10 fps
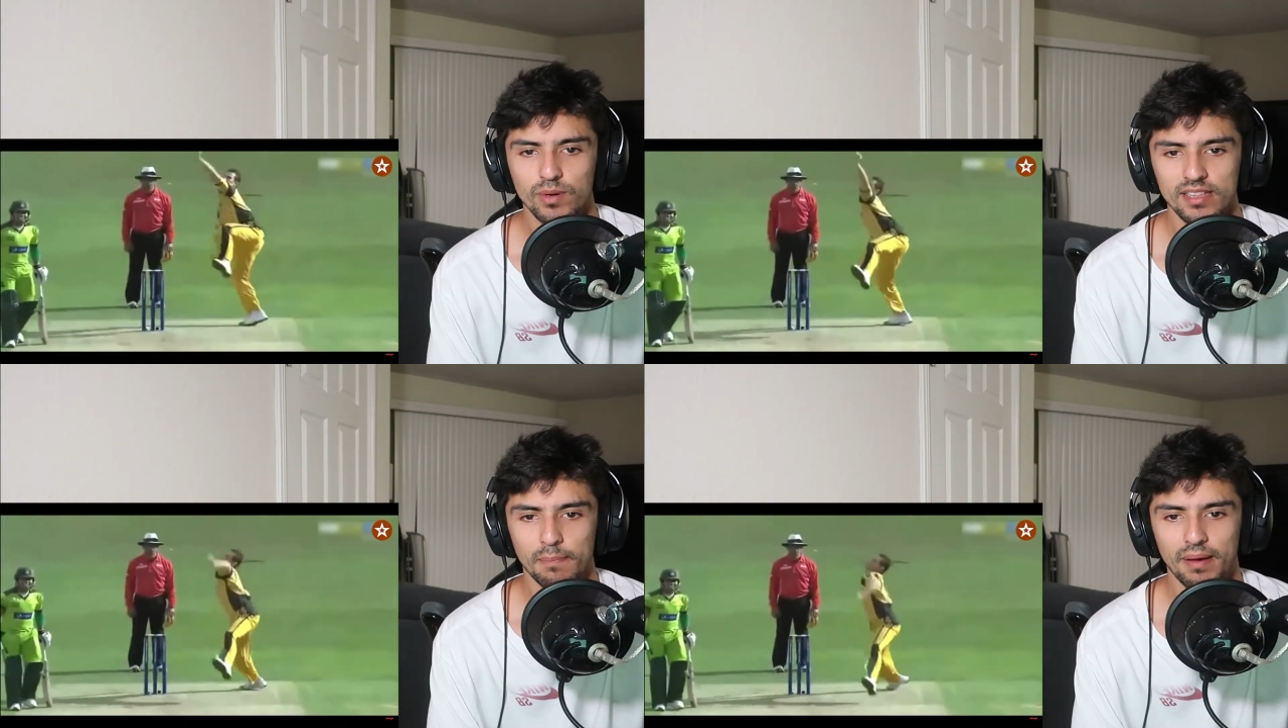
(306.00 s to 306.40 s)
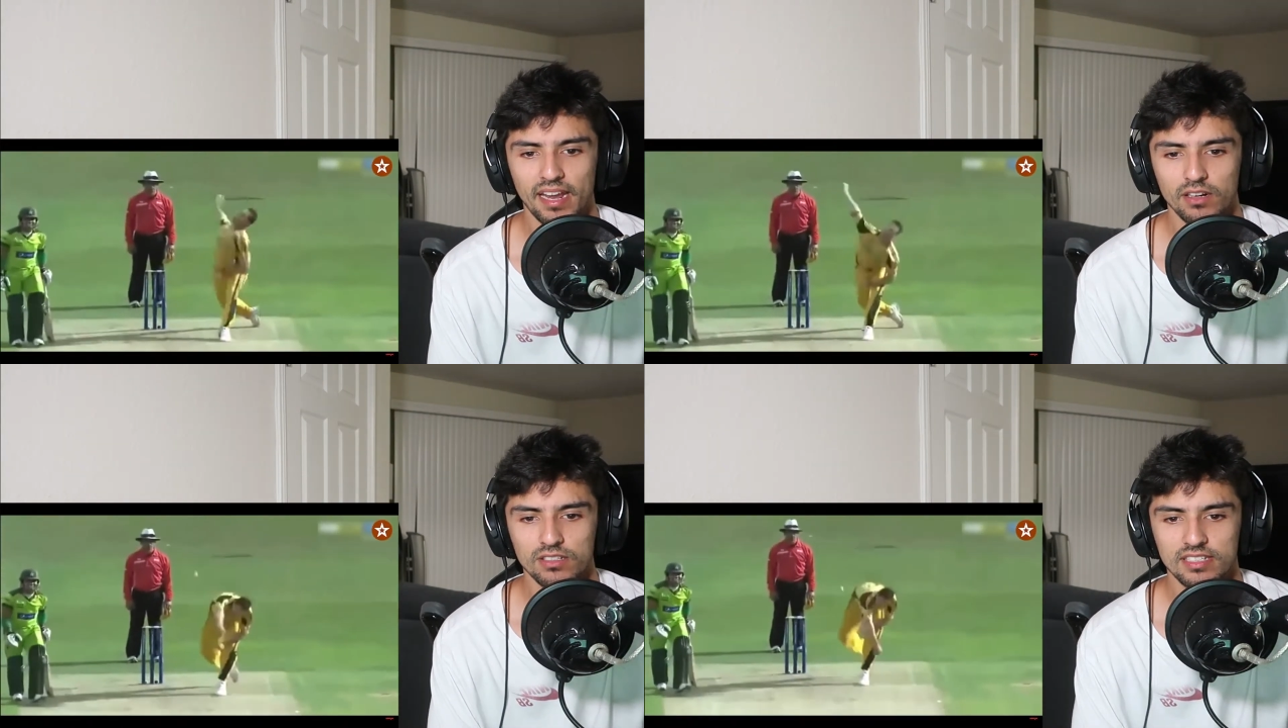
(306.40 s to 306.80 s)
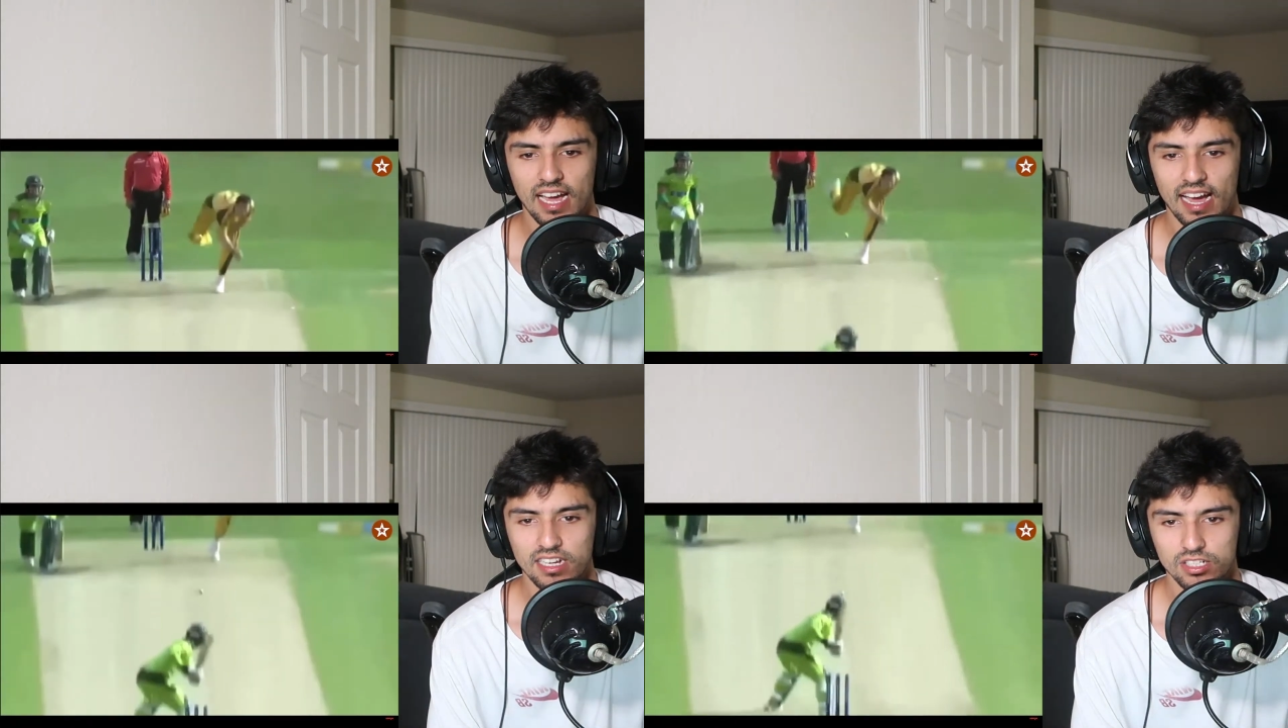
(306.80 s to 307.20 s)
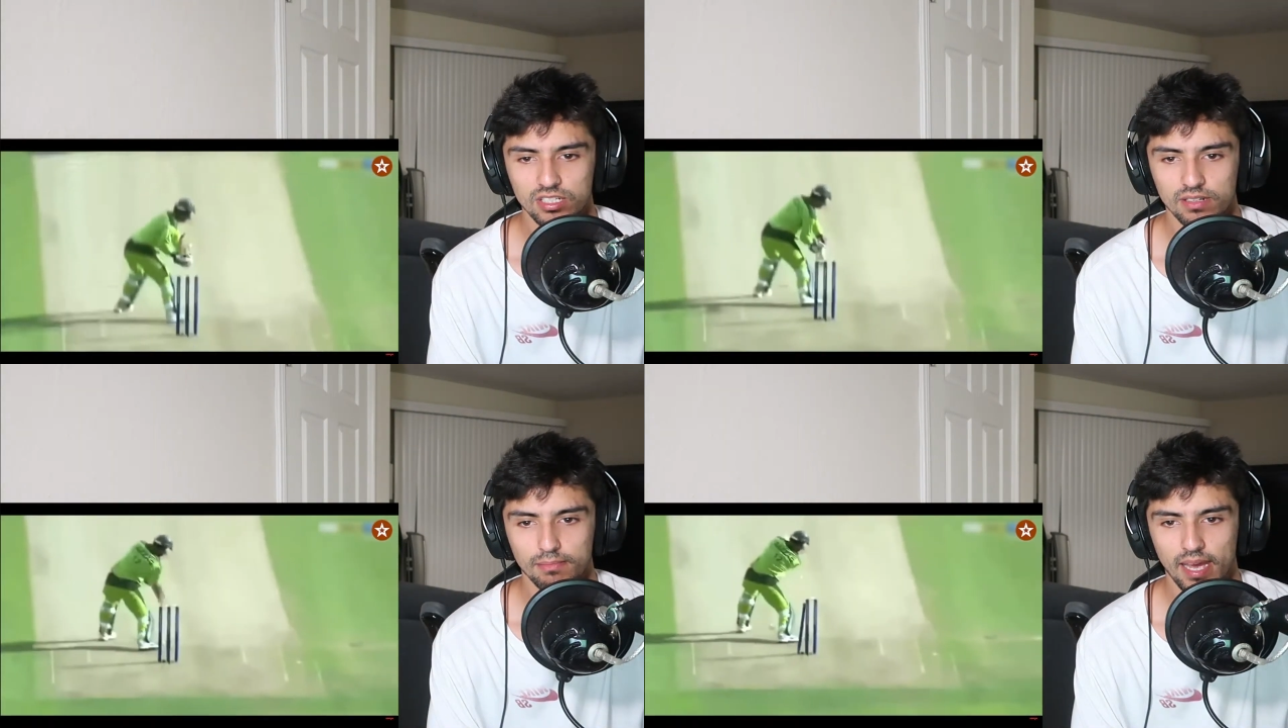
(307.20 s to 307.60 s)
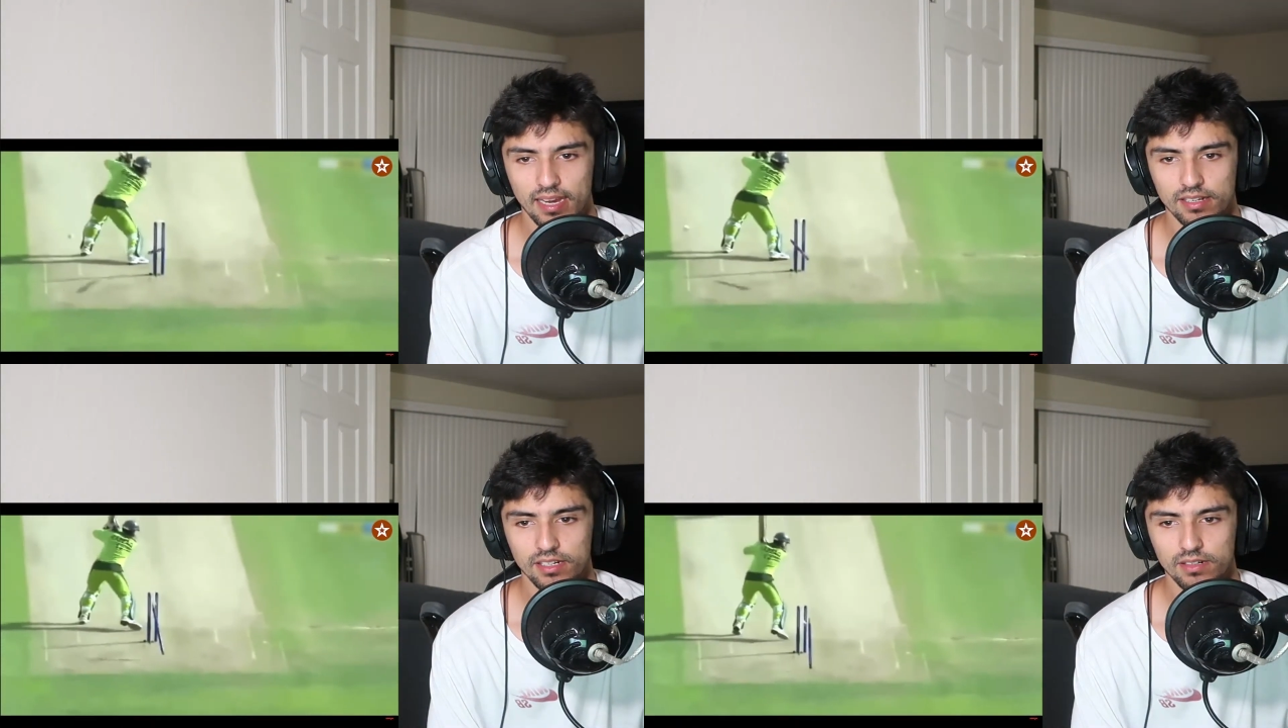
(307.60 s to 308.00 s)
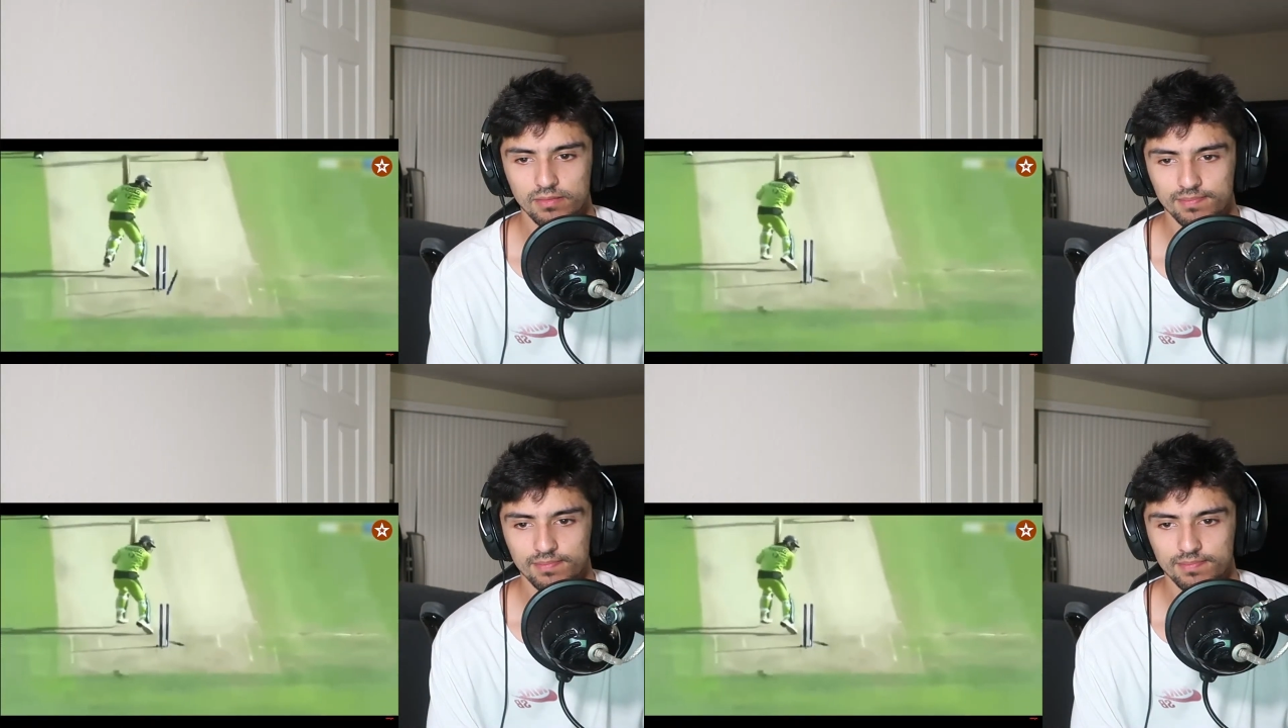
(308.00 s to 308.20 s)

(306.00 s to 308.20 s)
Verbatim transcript: With the pedo stash. Man, dude.